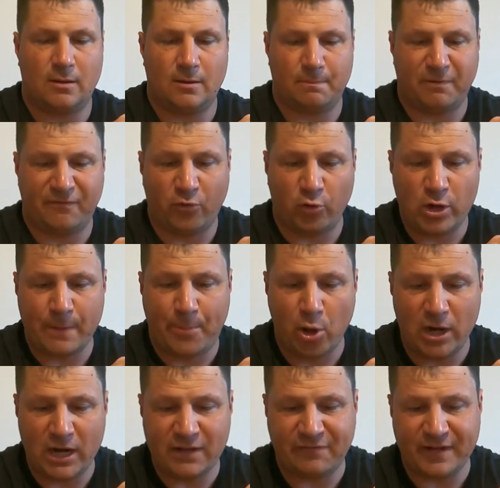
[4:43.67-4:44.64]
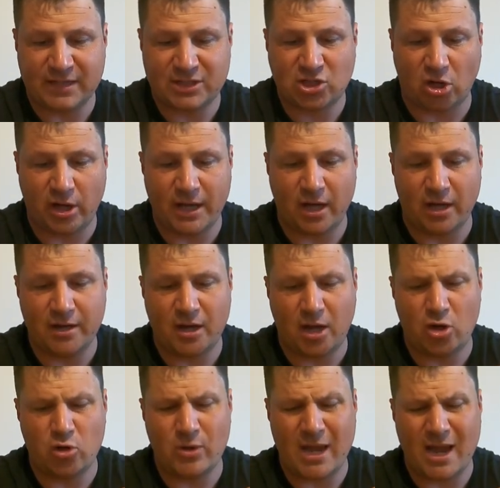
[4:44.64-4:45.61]
Before you pull anything tight, I
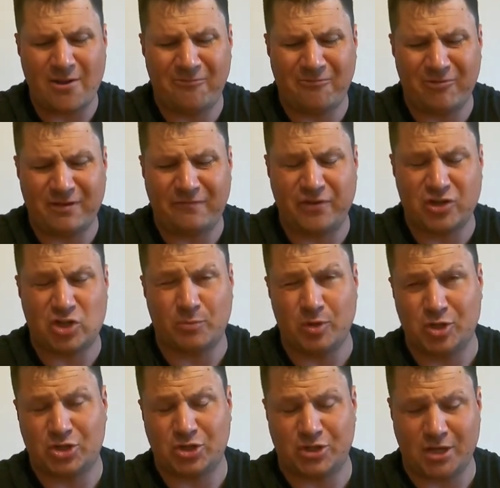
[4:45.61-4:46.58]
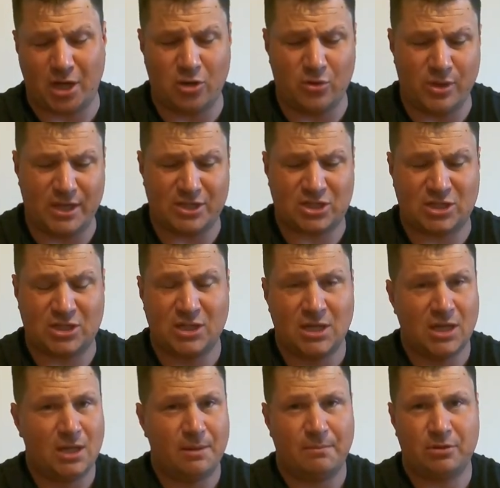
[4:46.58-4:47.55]
know every fisherman should know this,
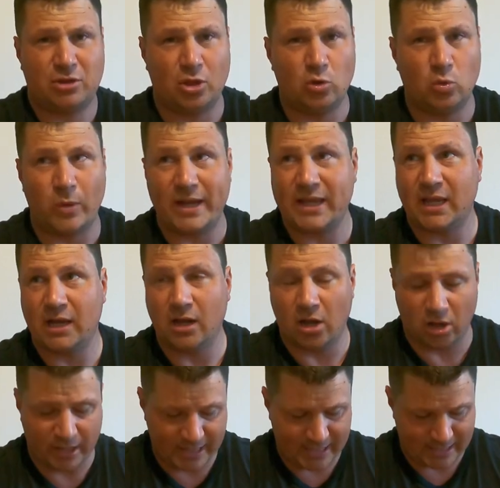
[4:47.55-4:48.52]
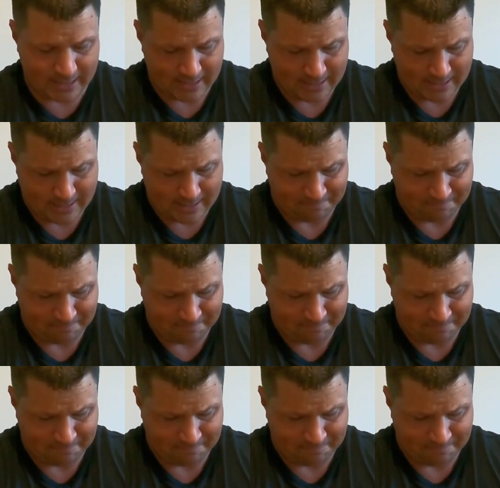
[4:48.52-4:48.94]
but do wet your line.